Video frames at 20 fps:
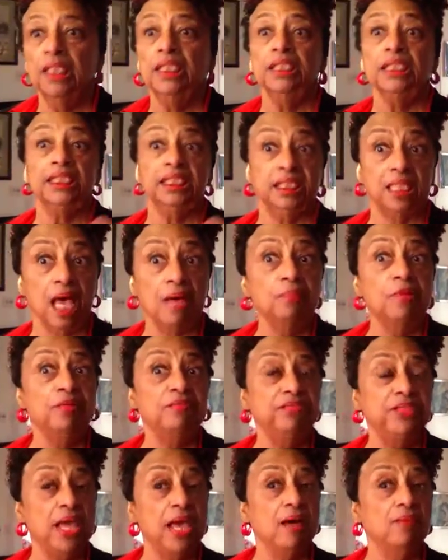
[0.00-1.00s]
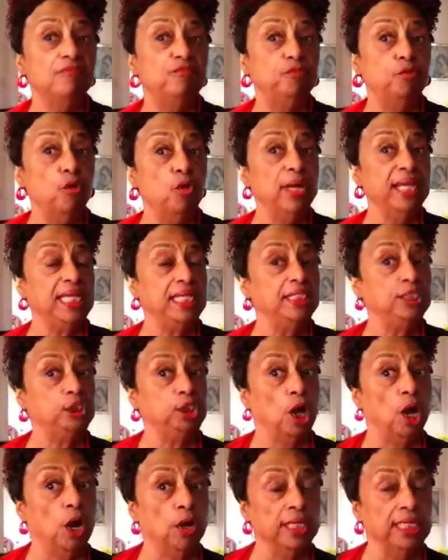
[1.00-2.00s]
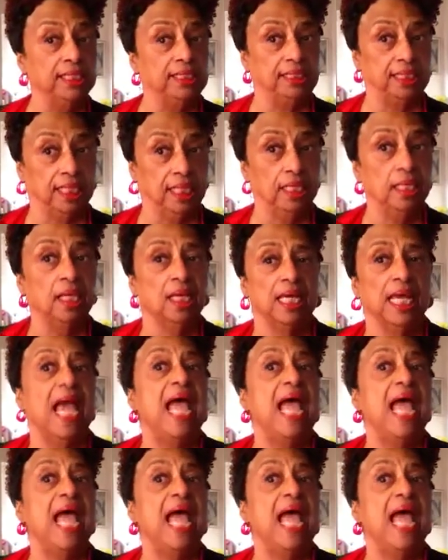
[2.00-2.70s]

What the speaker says: Some of them for eternity